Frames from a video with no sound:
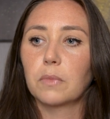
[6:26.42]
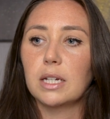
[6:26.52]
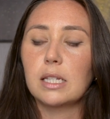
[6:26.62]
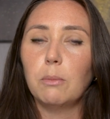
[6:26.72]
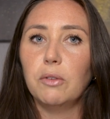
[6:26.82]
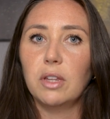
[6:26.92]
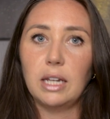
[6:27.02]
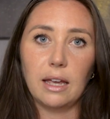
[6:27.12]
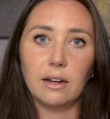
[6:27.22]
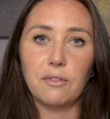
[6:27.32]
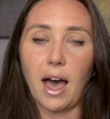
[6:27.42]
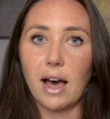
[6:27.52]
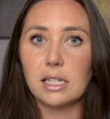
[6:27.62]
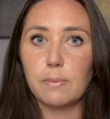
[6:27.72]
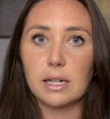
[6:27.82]
some of the negative
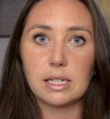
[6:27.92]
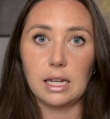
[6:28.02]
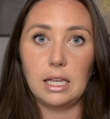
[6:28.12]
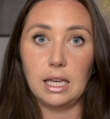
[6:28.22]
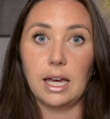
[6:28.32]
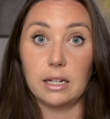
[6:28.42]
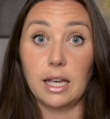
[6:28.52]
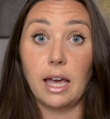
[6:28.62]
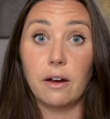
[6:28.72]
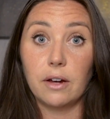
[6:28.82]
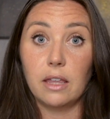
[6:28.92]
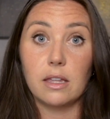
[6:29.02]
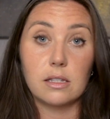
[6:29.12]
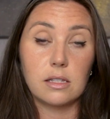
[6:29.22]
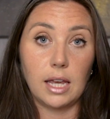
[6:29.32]
aspects that he can carry,
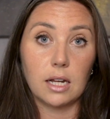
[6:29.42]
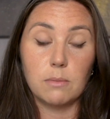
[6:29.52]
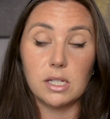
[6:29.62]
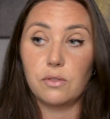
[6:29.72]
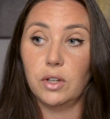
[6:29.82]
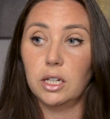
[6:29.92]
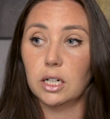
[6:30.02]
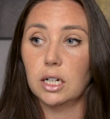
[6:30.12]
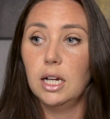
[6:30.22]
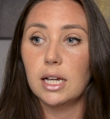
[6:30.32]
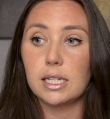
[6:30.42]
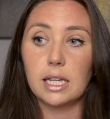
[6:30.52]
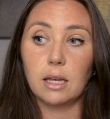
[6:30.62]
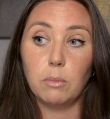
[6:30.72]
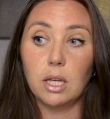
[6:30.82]
this Animus figure, is
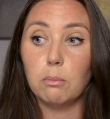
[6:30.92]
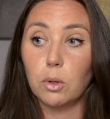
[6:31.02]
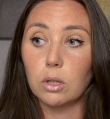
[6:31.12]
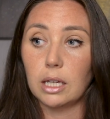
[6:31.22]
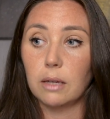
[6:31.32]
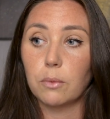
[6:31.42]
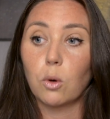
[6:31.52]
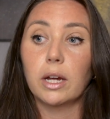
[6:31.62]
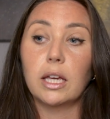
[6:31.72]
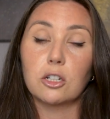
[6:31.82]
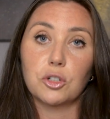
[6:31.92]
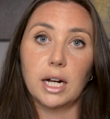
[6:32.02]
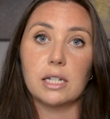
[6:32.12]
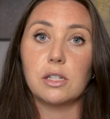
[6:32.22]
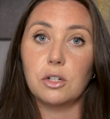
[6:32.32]
he can be a bully, or he can
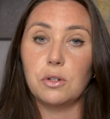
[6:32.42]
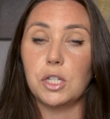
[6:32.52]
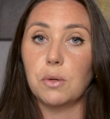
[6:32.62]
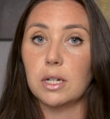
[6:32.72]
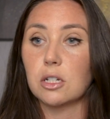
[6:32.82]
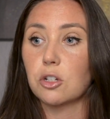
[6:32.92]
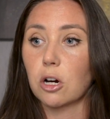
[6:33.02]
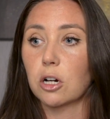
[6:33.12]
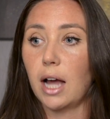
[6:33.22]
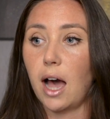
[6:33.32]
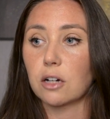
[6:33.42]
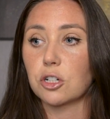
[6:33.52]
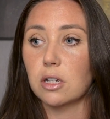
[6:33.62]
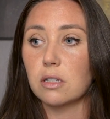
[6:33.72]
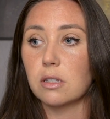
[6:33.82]
try to seduce you into darker
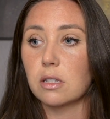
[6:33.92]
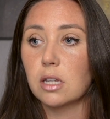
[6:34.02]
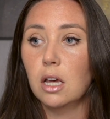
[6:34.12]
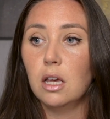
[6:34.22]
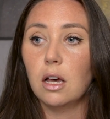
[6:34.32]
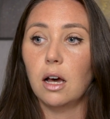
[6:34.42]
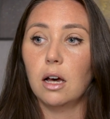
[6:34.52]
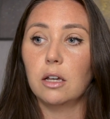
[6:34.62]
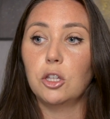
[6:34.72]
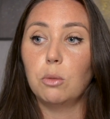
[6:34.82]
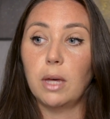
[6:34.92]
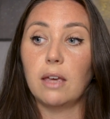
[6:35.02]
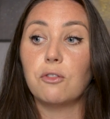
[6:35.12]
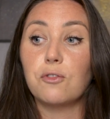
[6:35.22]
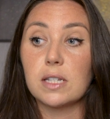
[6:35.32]
actions. You
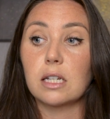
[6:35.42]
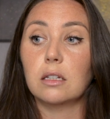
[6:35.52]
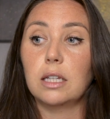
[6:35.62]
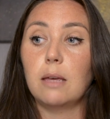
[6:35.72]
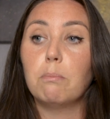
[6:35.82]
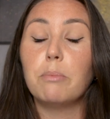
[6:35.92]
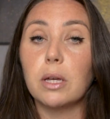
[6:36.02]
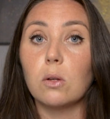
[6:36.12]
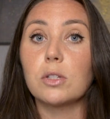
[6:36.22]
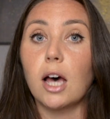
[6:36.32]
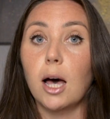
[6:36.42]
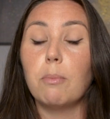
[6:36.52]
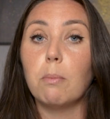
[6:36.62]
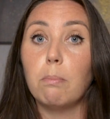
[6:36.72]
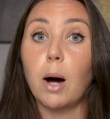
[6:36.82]
may physically build
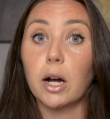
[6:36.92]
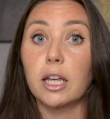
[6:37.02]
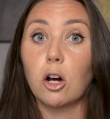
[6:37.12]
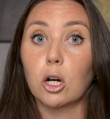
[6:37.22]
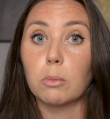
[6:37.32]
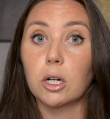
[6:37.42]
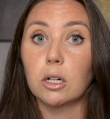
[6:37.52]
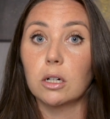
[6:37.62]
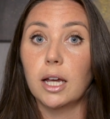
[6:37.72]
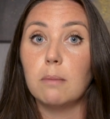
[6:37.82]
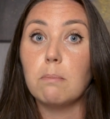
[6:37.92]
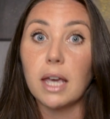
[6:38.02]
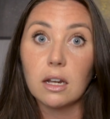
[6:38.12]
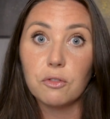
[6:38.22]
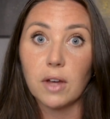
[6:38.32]
up body armor and
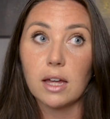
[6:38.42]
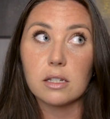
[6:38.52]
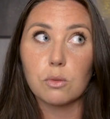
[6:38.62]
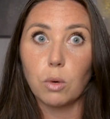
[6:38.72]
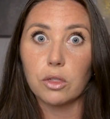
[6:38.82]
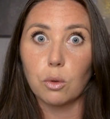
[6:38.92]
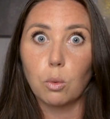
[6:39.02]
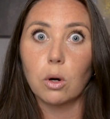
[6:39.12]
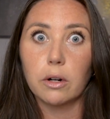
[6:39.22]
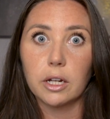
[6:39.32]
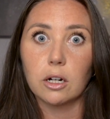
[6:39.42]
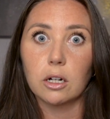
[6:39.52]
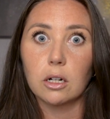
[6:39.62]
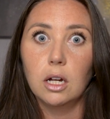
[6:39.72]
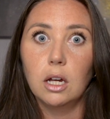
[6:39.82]
manifest what the
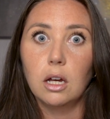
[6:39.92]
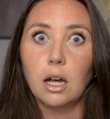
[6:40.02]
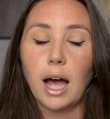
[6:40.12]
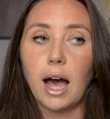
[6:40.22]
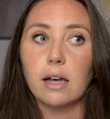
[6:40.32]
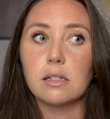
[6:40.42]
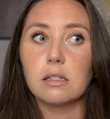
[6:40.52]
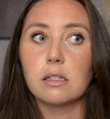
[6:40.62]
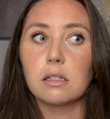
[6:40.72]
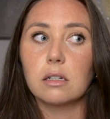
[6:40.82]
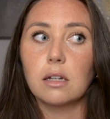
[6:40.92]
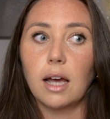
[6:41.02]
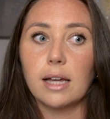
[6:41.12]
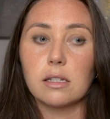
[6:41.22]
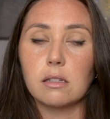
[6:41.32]
warrior has
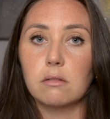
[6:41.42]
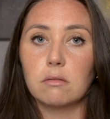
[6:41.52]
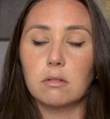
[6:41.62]
as